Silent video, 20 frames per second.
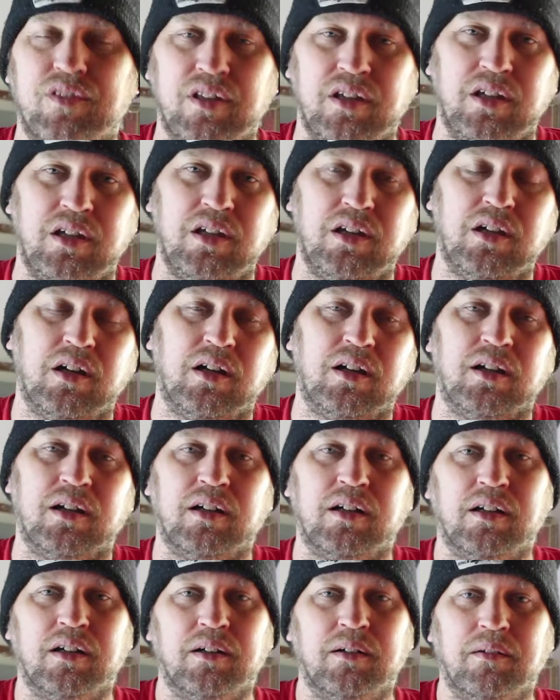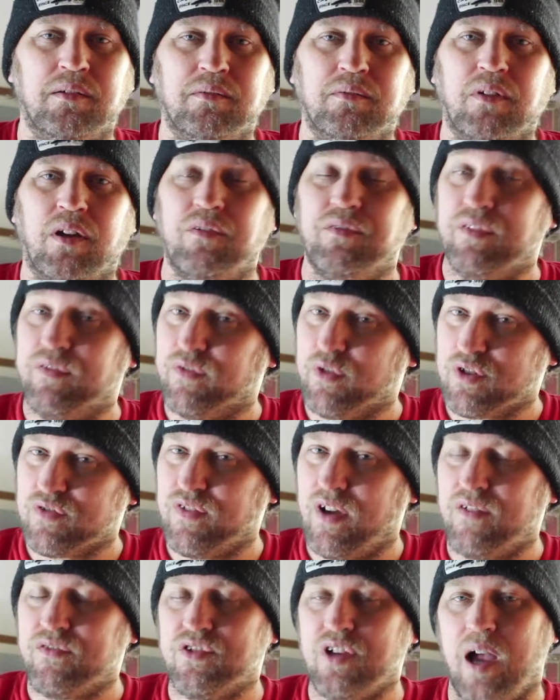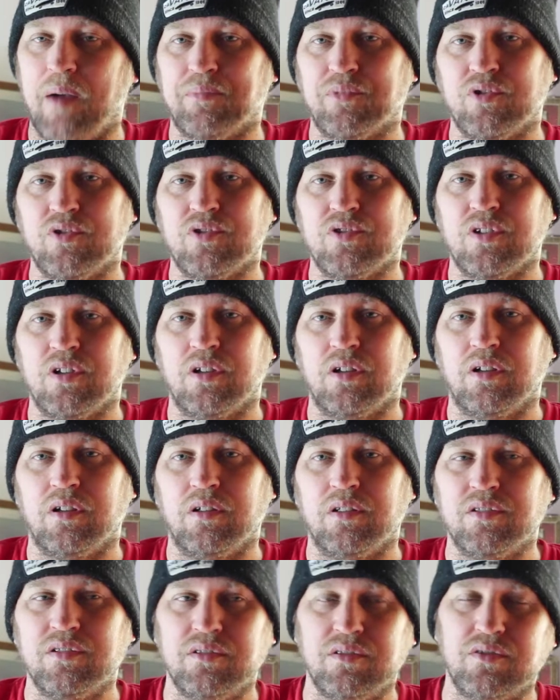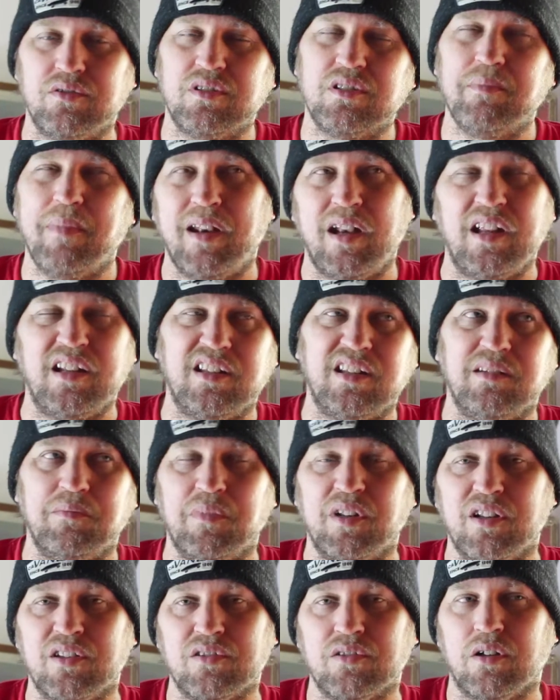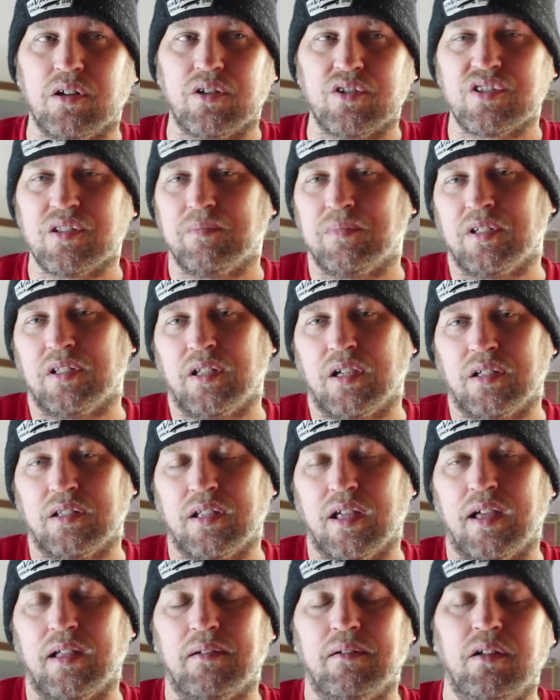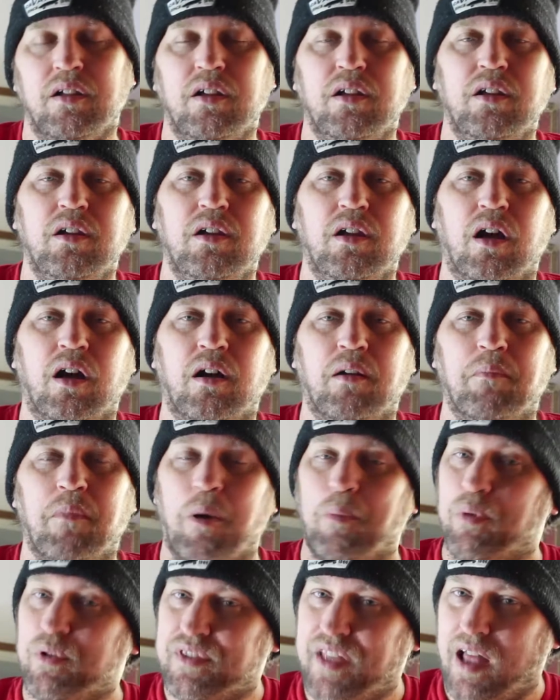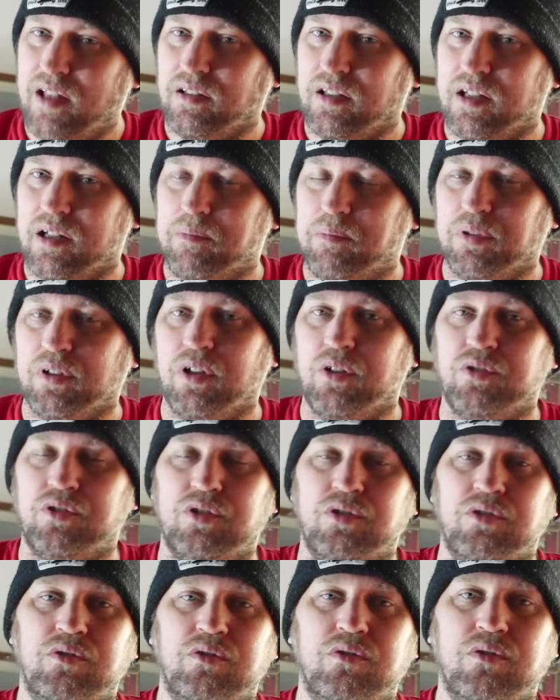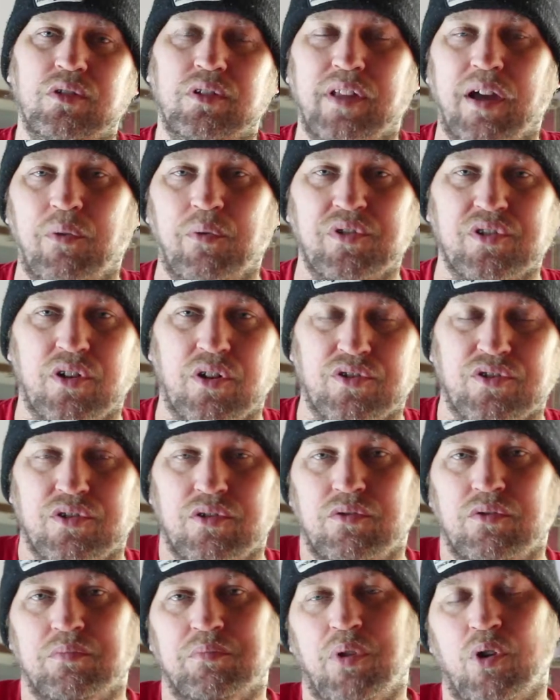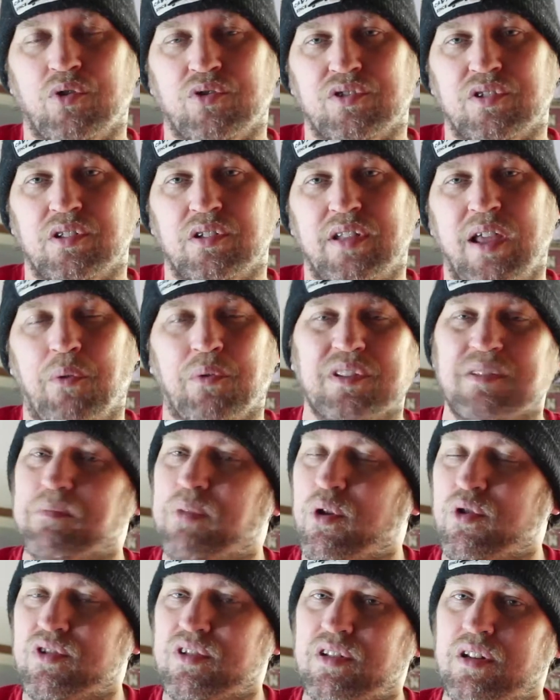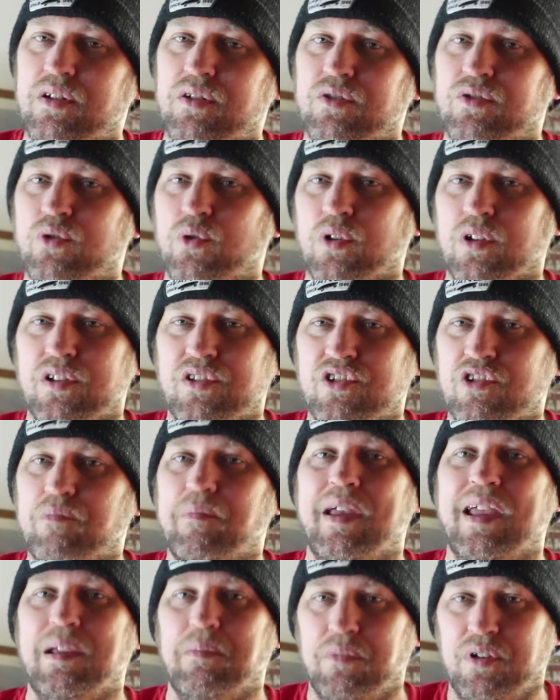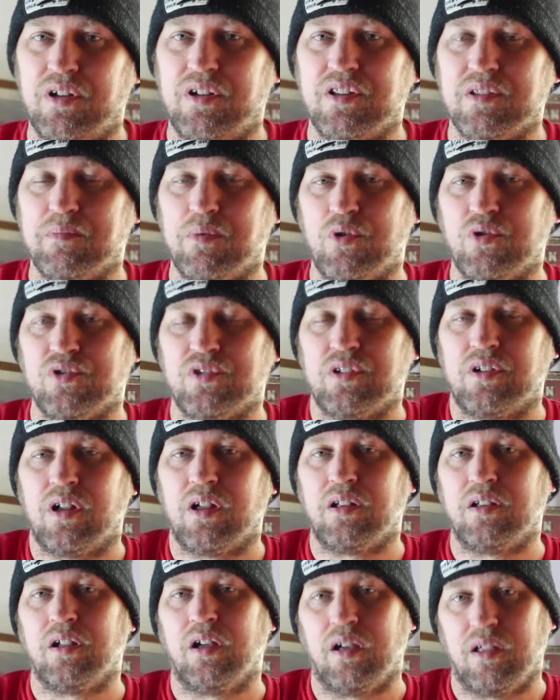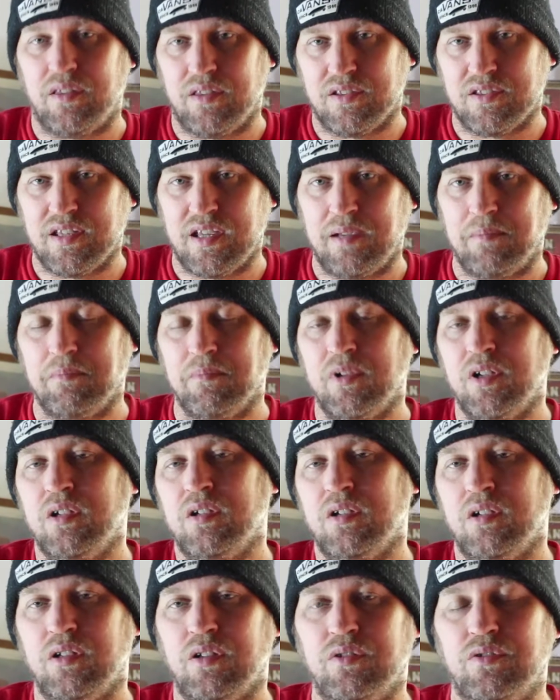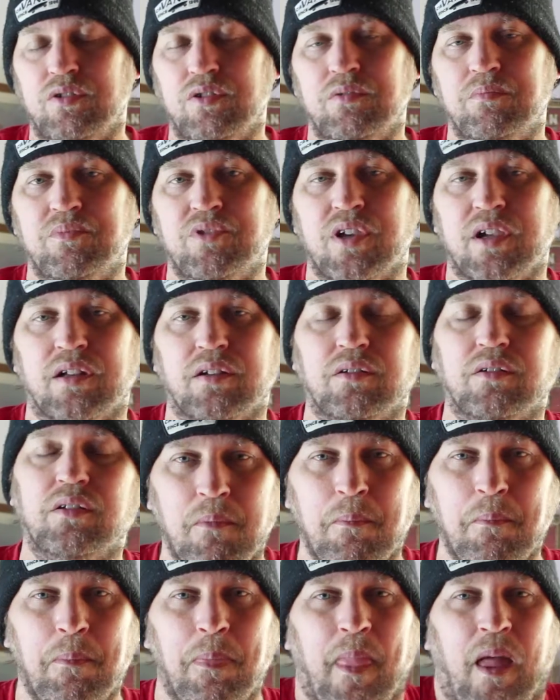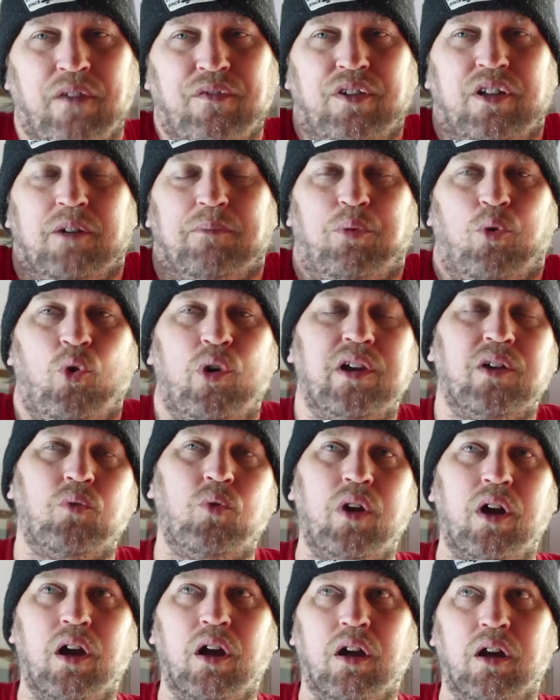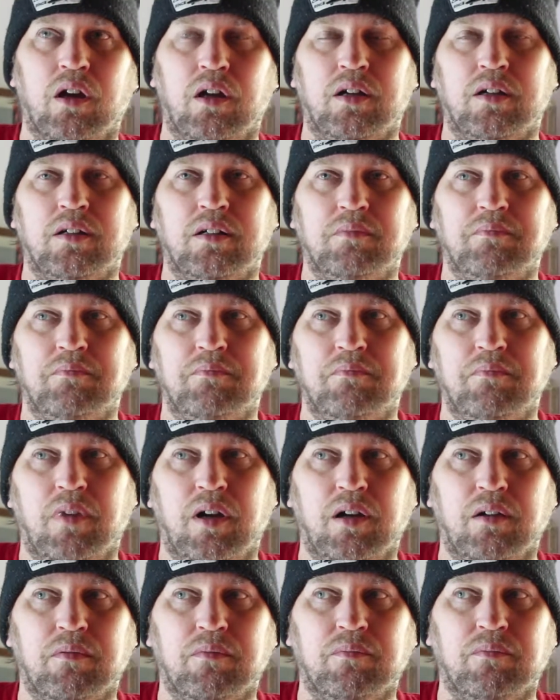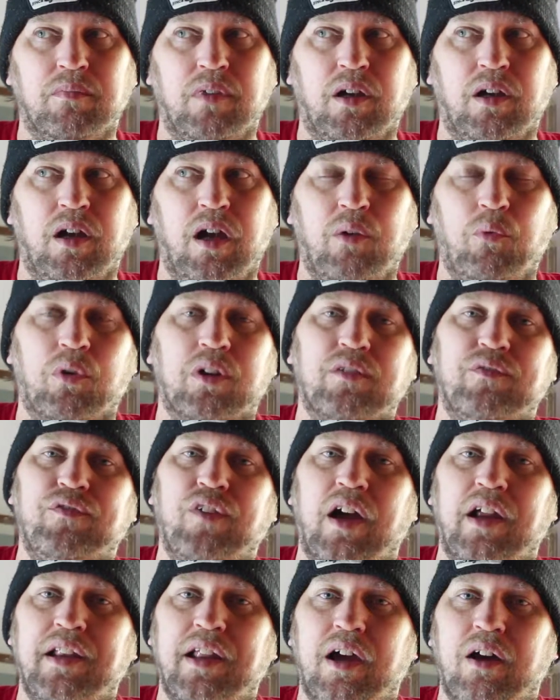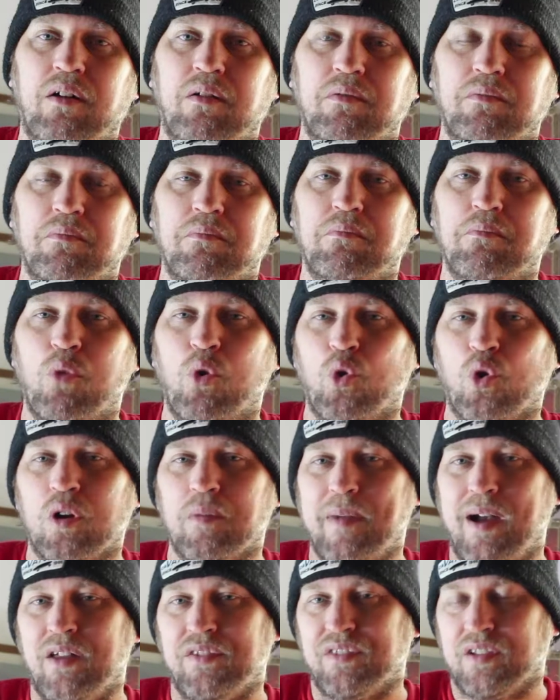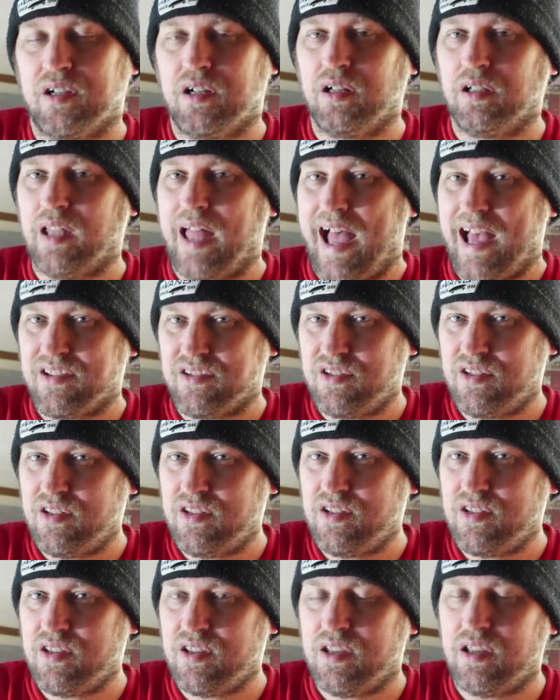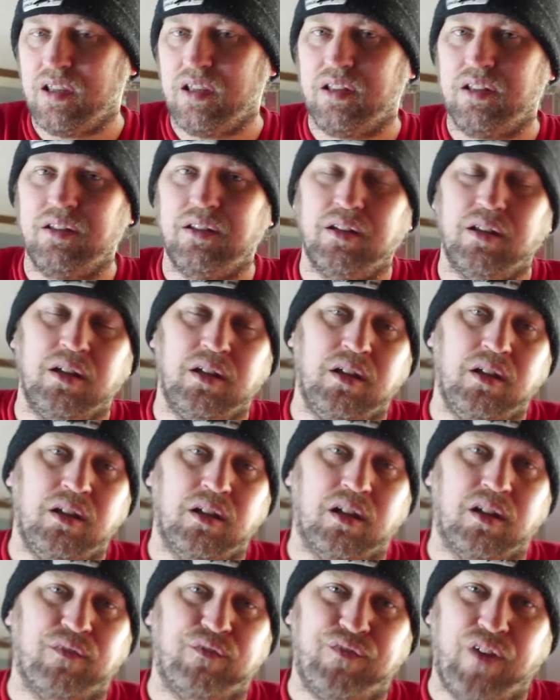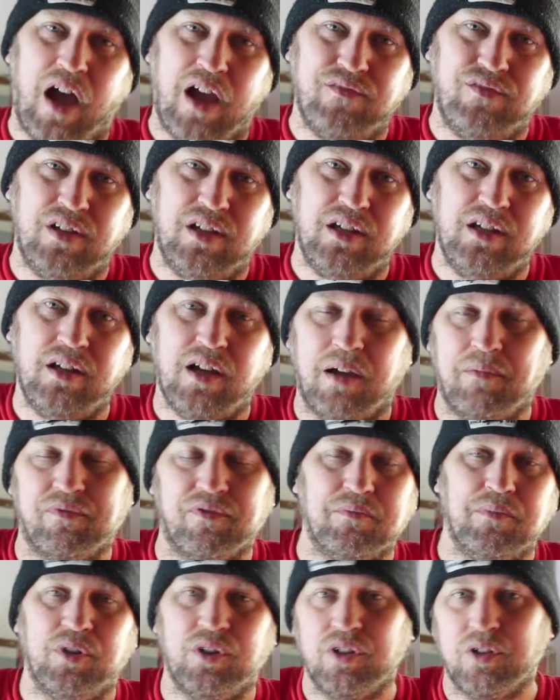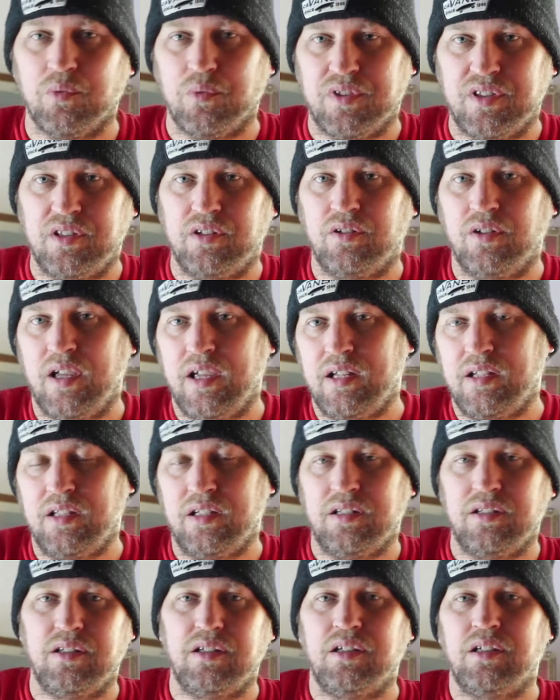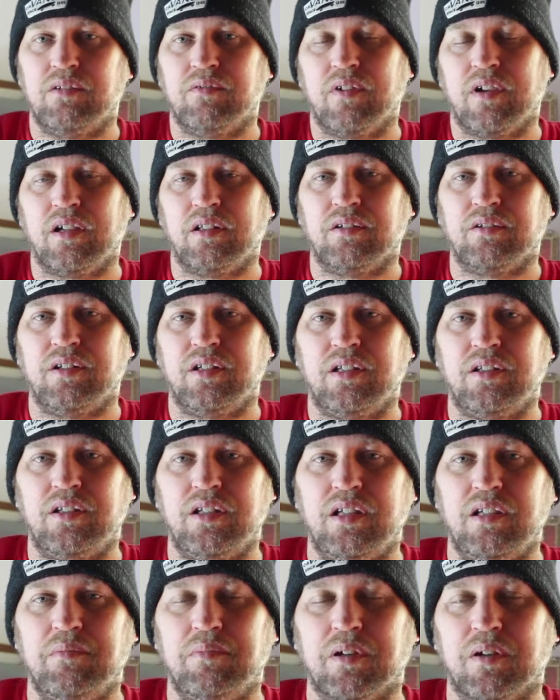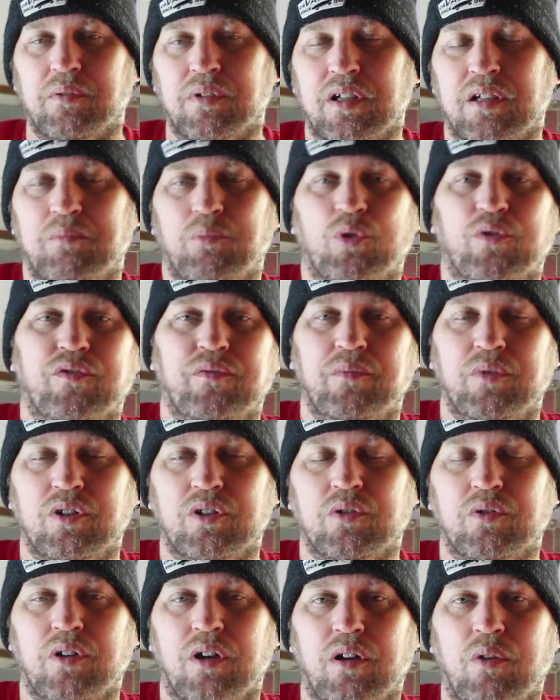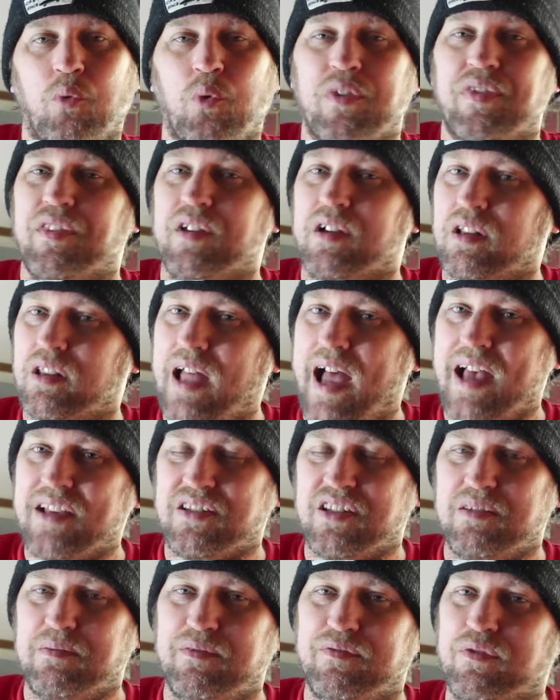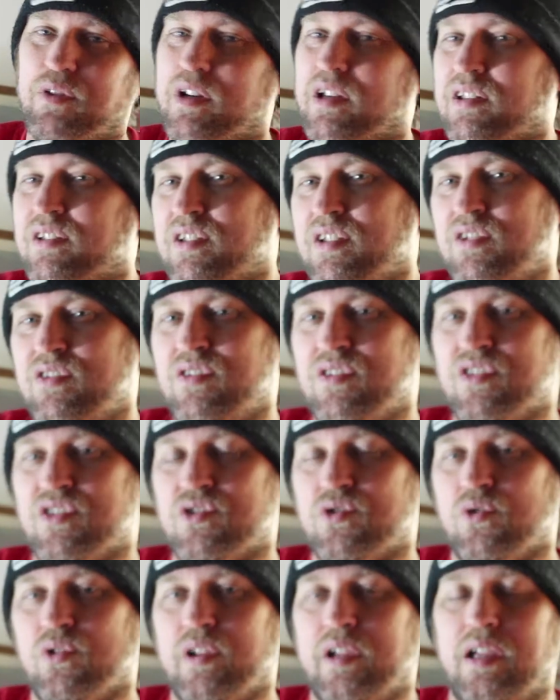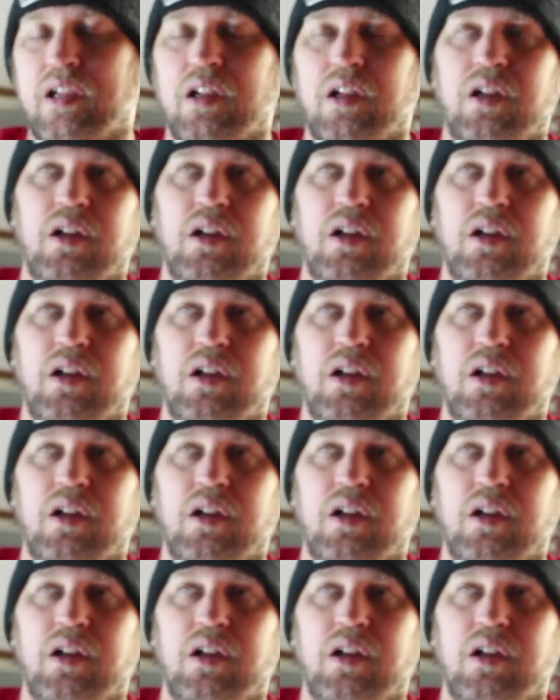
the first 5 chapters. It's about 18 minutes long or something like that. I'll put that link below too. And that was also posted. That wasn't posted under DORAGON's Domain, but it is posted on the same YouTube channel. I've hit a point where I want to find out more about the classes in 5e. I'm familiar with AD&D and regular D&D, but I want to get more familiar with the classes before I continue the story.